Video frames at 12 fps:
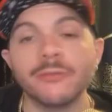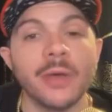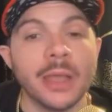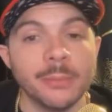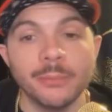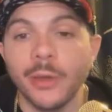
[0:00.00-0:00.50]

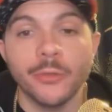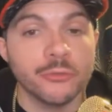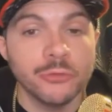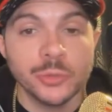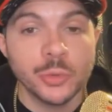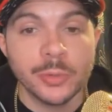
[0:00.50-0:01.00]
find other
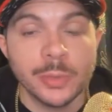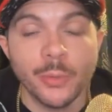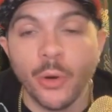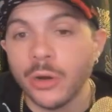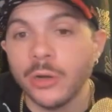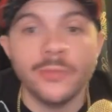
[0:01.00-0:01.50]
groups you want to be
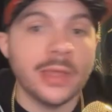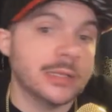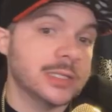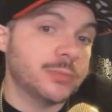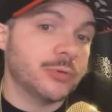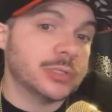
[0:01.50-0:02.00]
part of that
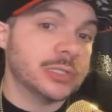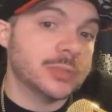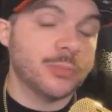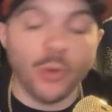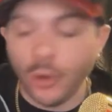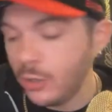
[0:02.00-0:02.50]
this person's
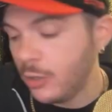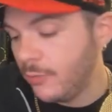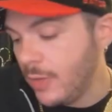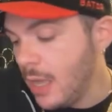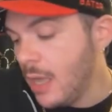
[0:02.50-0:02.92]
part of.